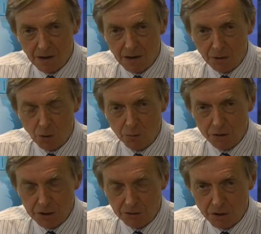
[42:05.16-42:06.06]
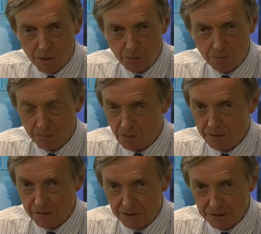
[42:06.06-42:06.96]
causing trouble.
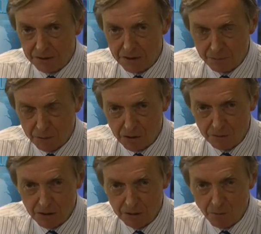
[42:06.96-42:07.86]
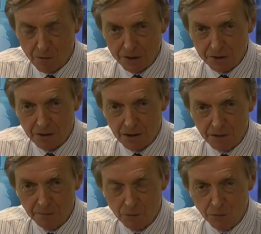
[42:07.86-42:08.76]
I think he's absolutely right.
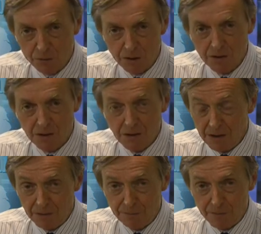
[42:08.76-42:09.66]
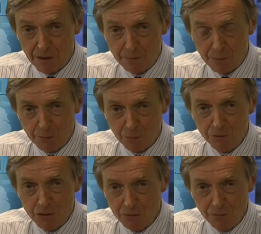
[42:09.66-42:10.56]
And of course, if people
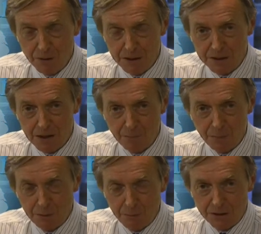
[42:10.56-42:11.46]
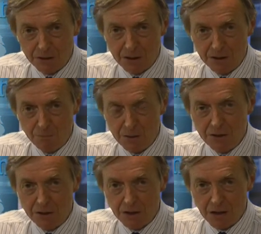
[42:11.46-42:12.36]
do read our BBC
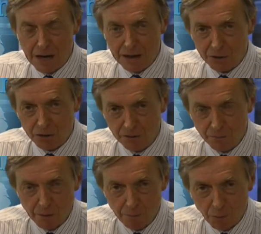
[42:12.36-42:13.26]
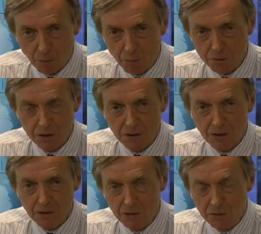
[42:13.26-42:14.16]
Media Action Report,
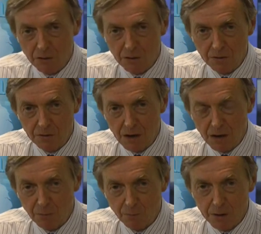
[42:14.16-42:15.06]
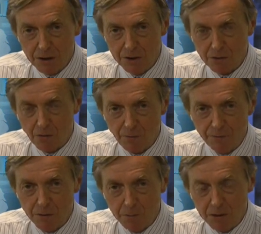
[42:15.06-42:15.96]
you can read
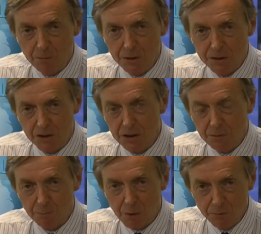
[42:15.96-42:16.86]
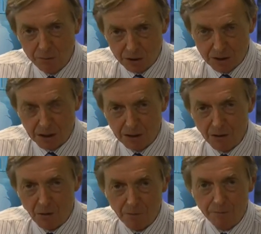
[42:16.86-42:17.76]
of the BBC
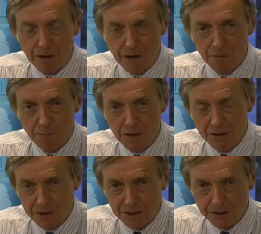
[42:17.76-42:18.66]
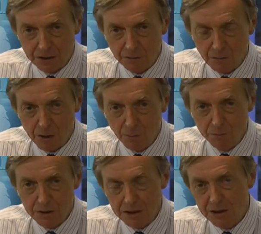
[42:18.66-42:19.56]
boasting of their ability to
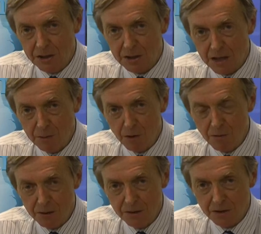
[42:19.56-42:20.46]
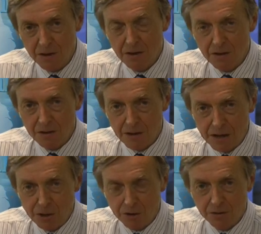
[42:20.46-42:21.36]
help destabilise
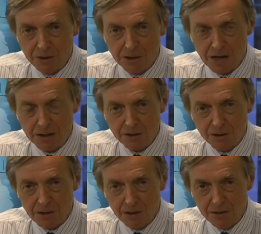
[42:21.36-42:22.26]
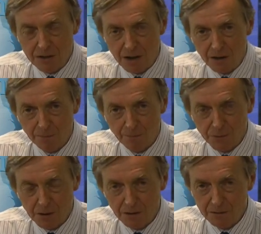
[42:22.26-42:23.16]
nation states. And,
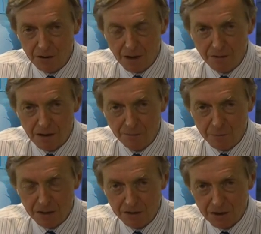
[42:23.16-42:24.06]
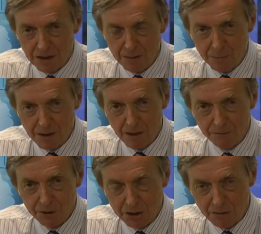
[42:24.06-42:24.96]
they've been into Libya,
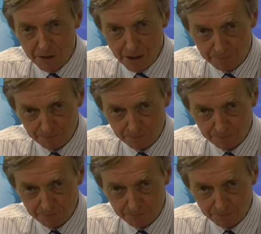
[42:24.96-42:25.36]
Syria,